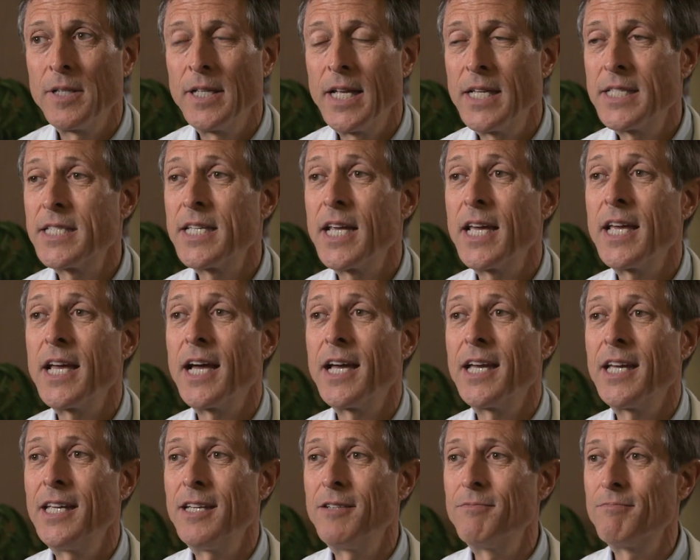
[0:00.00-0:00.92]
Let's say
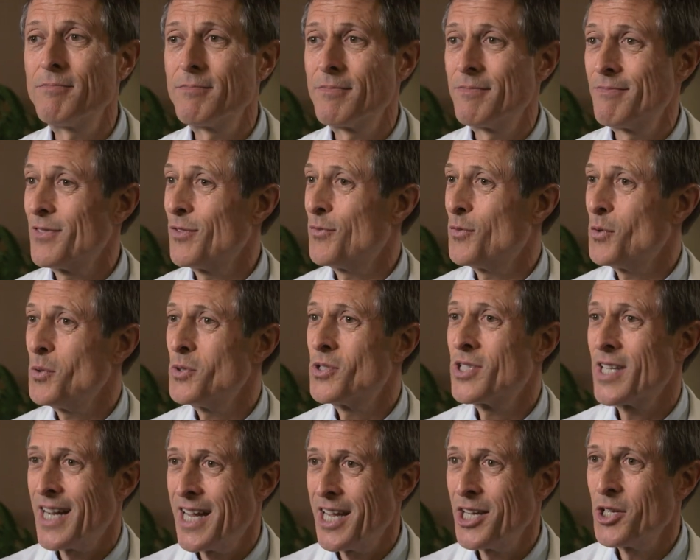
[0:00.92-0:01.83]
I eat the foods
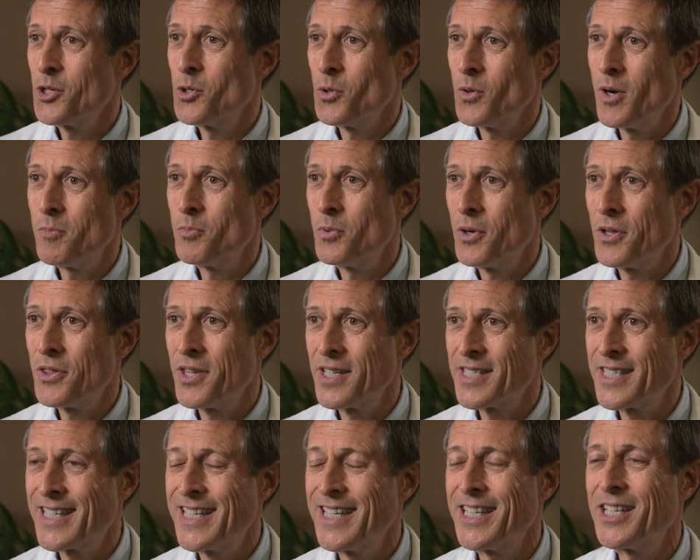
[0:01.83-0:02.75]
that I grew up with
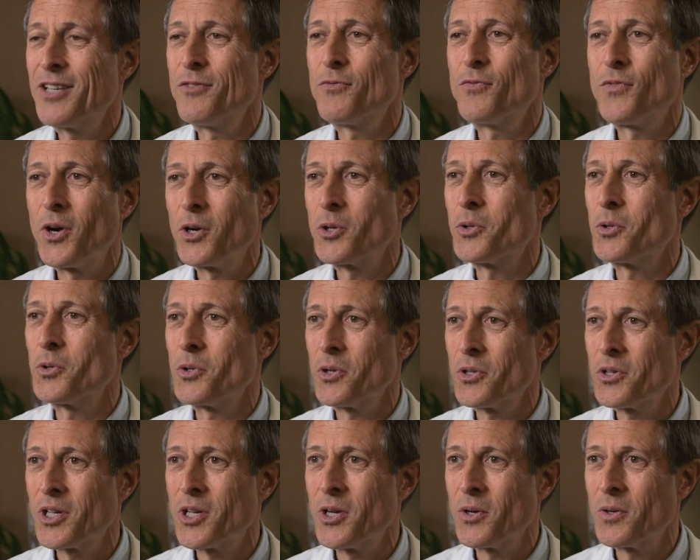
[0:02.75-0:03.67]
as a kid in Fargo,
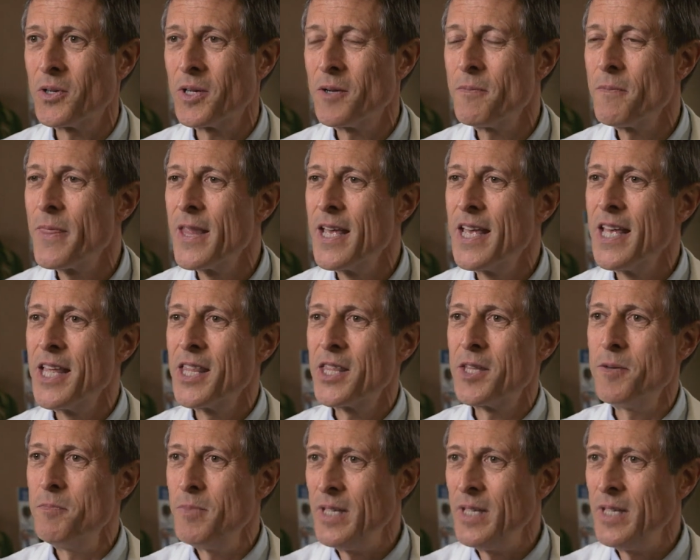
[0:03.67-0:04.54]
North Dakota. The